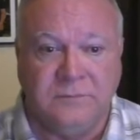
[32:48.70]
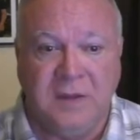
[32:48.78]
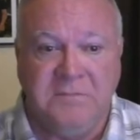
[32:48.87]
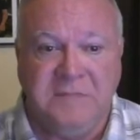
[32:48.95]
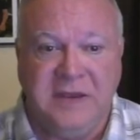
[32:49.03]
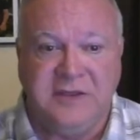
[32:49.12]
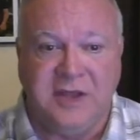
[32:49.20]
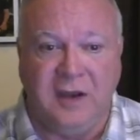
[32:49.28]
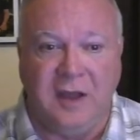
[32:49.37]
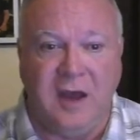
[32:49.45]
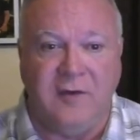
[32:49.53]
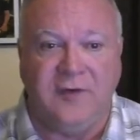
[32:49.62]
means a
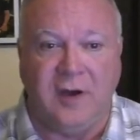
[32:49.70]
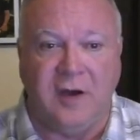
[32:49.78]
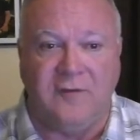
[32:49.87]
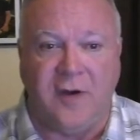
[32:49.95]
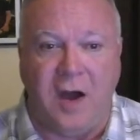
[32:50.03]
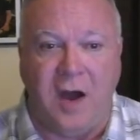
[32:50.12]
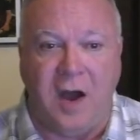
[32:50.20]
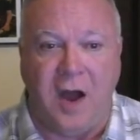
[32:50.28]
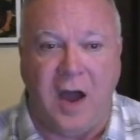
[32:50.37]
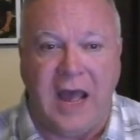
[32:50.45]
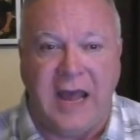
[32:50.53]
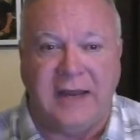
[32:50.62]
love of
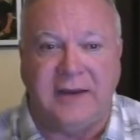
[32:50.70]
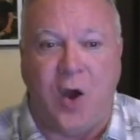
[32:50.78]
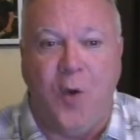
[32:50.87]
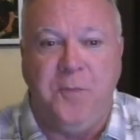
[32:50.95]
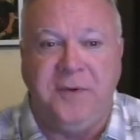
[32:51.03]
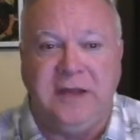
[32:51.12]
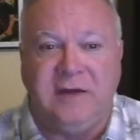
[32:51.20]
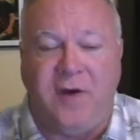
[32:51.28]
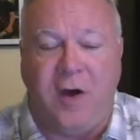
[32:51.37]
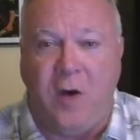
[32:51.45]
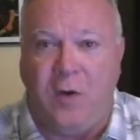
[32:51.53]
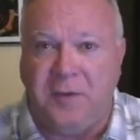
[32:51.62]
and an opening of
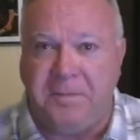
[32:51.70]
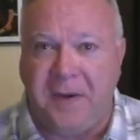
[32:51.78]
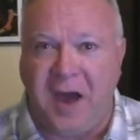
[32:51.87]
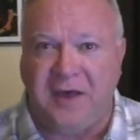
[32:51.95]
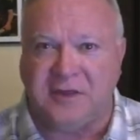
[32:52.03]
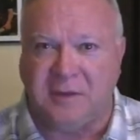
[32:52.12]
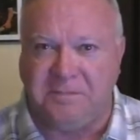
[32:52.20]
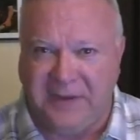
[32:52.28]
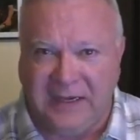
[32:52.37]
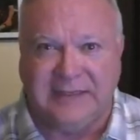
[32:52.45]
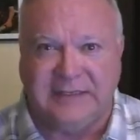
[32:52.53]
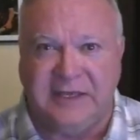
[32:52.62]
all the
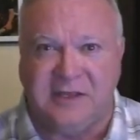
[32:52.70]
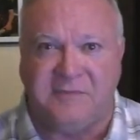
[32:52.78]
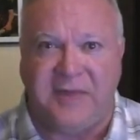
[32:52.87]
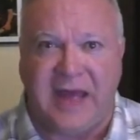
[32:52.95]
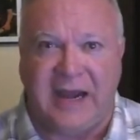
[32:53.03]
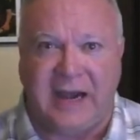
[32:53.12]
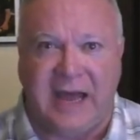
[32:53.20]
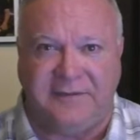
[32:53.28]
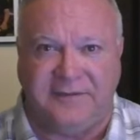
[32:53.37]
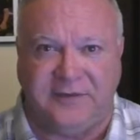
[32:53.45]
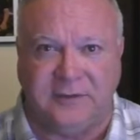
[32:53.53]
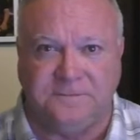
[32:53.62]
possibilities of that
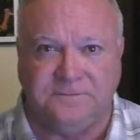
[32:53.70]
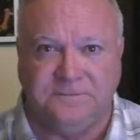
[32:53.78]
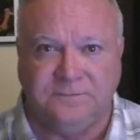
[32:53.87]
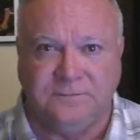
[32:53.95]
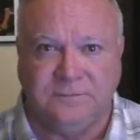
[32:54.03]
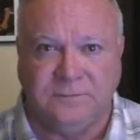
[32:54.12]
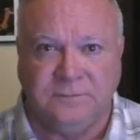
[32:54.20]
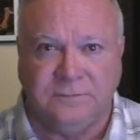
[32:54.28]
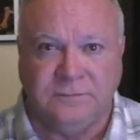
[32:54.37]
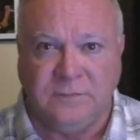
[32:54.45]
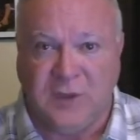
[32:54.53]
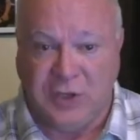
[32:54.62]
life.
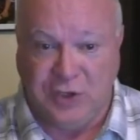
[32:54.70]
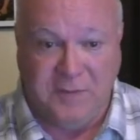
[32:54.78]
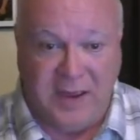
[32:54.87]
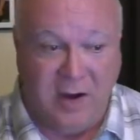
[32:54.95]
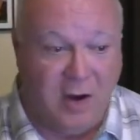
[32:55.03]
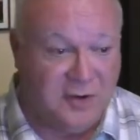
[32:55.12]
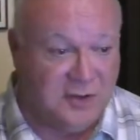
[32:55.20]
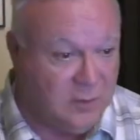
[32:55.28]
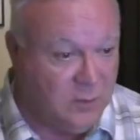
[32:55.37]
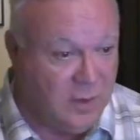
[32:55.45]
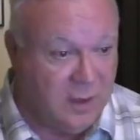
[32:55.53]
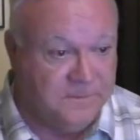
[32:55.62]
Now you may argue,
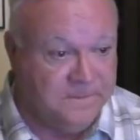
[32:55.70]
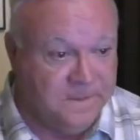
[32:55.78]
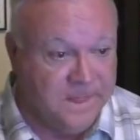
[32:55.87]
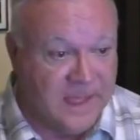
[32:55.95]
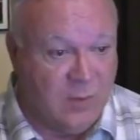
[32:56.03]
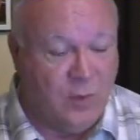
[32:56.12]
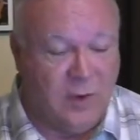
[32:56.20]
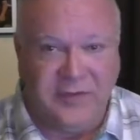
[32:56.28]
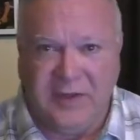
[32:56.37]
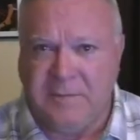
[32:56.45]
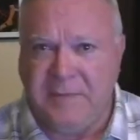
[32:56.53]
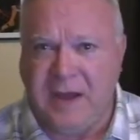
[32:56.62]
well, what
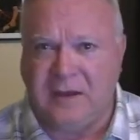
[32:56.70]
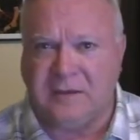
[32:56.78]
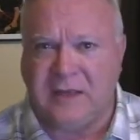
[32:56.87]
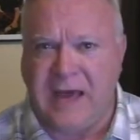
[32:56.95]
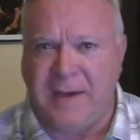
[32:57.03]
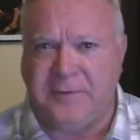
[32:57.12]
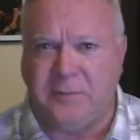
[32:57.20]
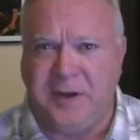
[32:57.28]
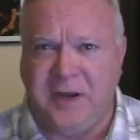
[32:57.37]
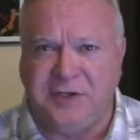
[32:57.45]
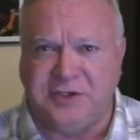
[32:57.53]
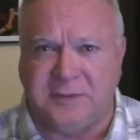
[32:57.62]
then about capital
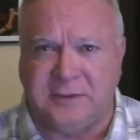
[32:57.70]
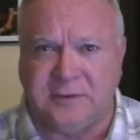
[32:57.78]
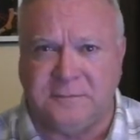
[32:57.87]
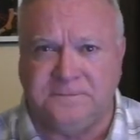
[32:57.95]
punishment?